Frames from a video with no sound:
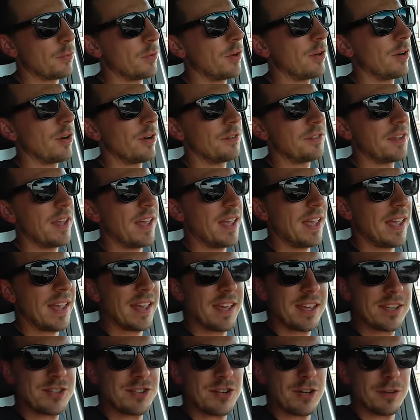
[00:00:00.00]
We are on the
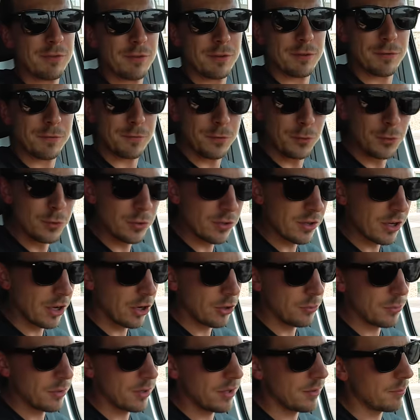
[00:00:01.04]
edge of a food
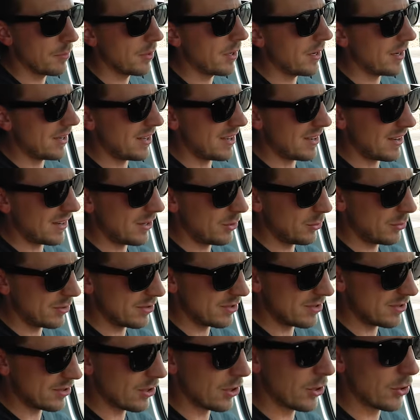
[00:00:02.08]
coma, but it
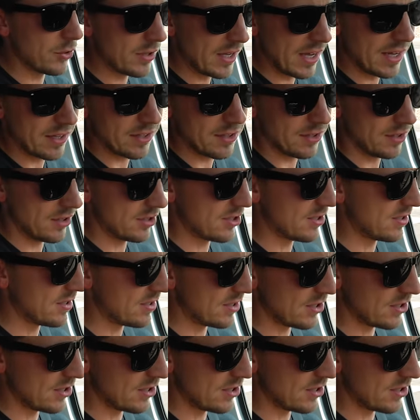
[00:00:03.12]
was so dang delicious.